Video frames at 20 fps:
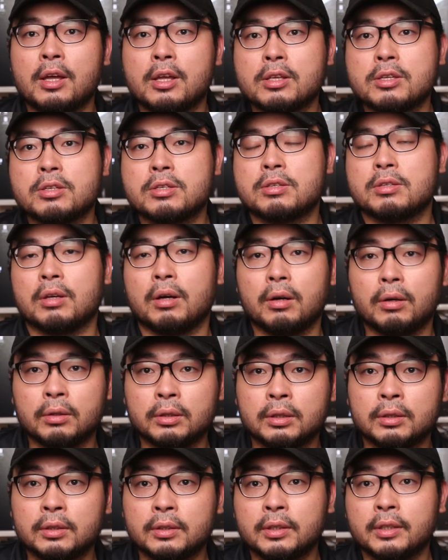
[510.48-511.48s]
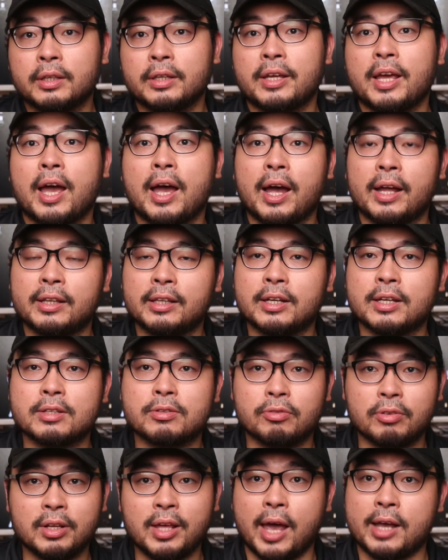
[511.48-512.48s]
So yeah, I think
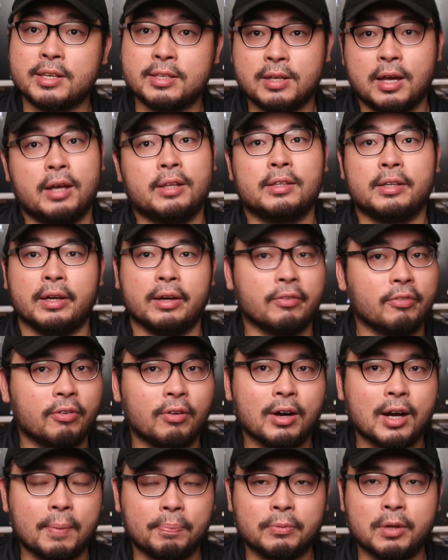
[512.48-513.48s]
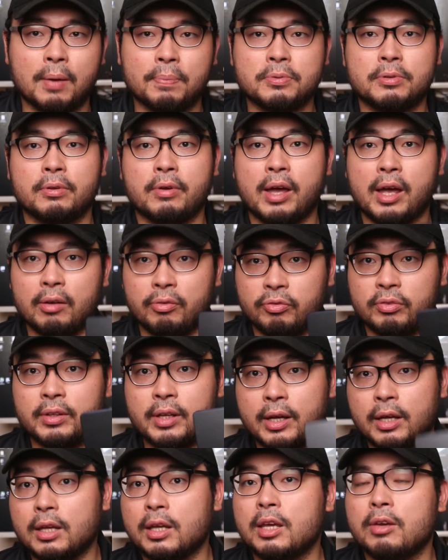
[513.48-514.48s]
it's really exciting for laptops to have
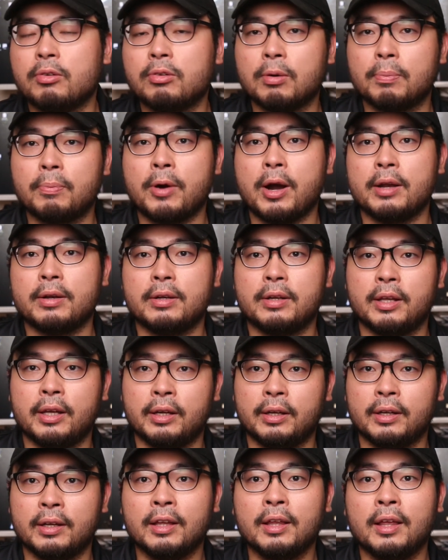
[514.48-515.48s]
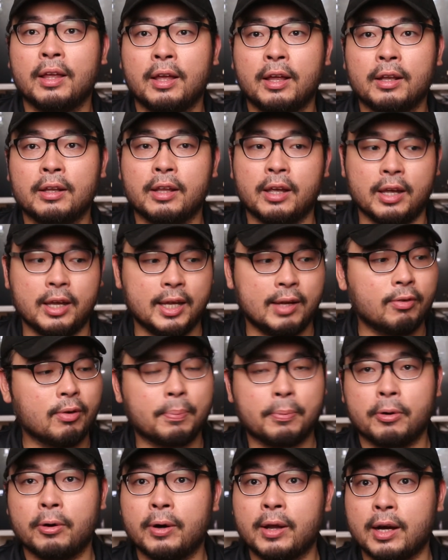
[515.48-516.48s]
the EVO branding, the
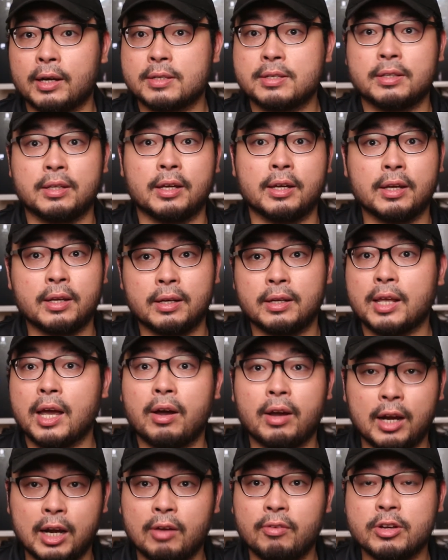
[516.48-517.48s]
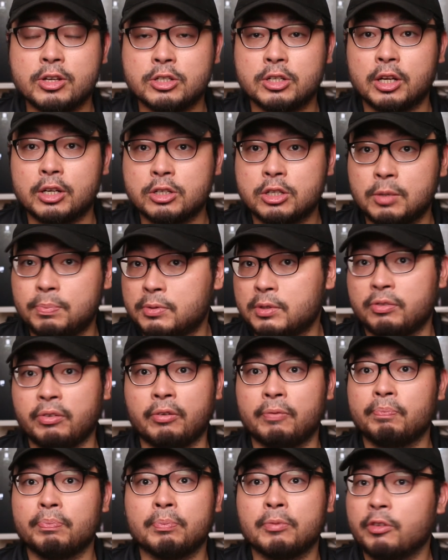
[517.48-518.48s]
EVO products, the Intel 11 Gen chips.
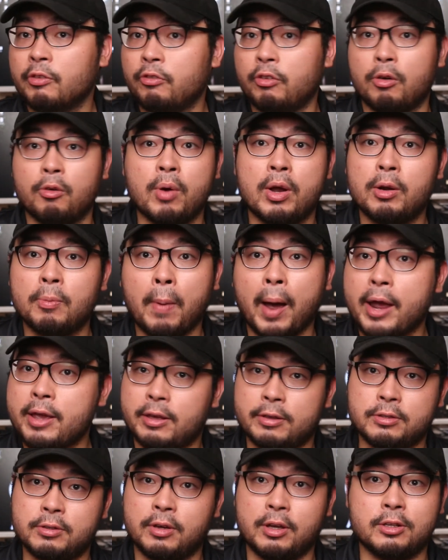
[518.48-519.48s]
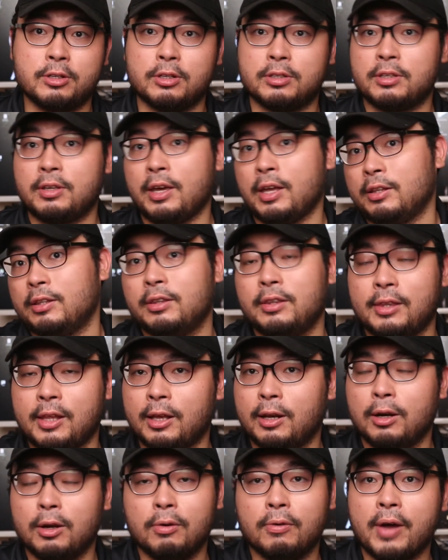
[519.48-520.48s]
For value buyers, you can just get
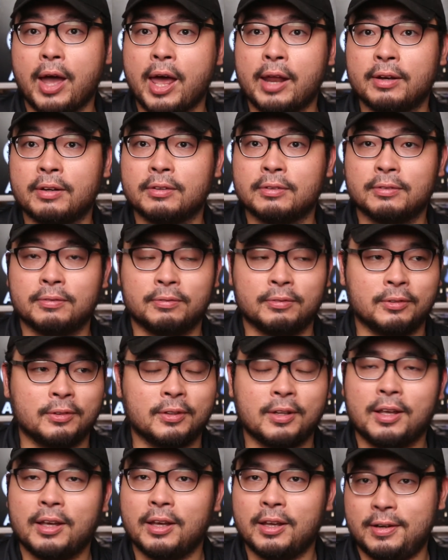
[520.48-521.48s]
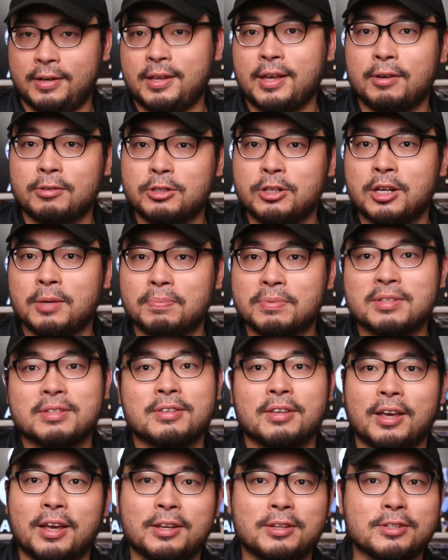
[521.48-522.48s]
the lower end Intel chips
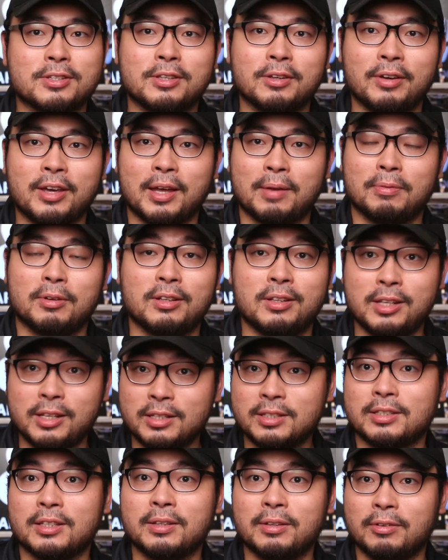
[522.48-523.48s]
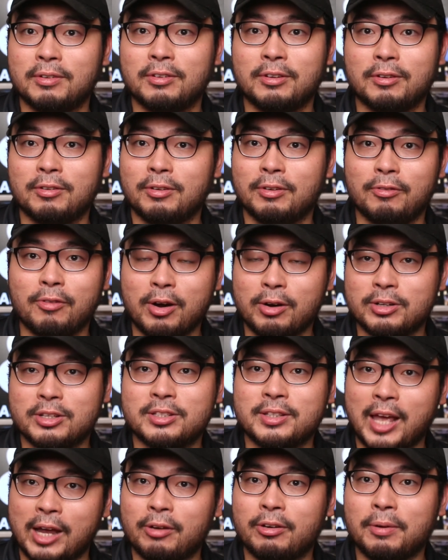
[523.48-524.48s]
and you still get decent, very
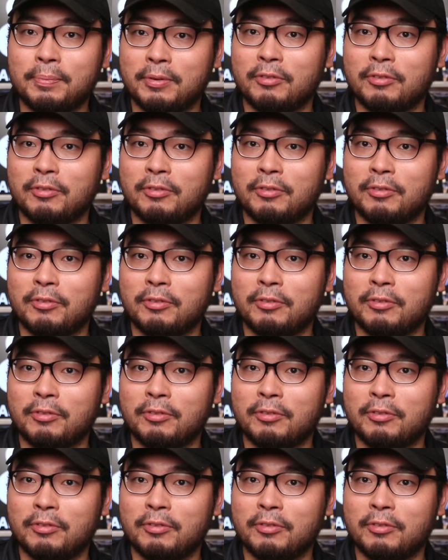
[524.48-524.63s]
staggering